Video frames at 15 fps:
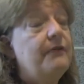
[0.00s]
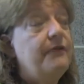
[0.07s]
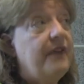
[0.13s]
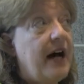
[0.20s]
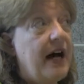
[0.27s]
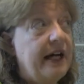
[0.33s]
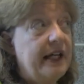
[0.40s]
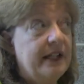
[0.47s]

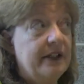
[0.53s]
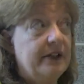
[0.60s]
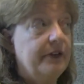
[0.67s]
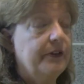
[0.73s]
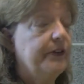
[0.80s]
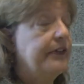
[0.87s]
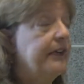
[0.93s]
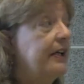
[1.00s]

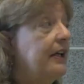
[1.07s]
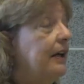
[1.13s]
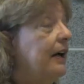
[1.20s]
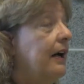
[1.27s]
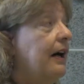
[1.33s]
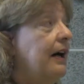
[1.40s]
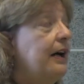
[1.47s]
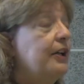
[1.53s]
files,
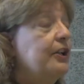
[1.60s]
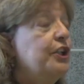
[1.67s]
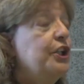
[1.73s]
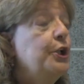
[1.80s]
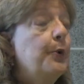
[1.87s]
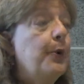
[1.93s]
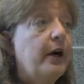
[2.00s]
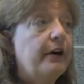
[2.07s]

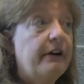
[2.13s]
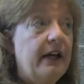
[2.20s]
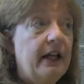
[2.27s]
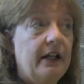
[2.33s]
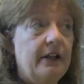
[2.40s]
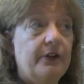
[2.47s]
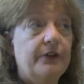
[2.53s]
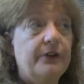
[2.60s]

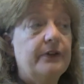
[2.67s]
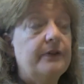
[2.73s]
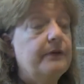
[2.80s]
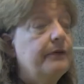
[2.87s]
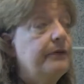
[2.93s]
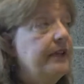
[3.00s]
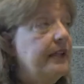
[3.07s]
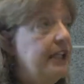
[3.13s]
URLs,
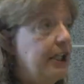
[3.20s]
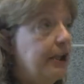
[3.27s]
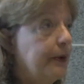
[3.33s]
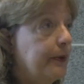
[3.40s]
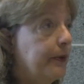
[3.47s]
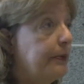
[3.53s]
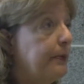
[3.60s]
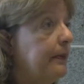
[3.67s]

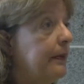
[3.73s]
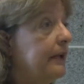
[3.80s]
videos,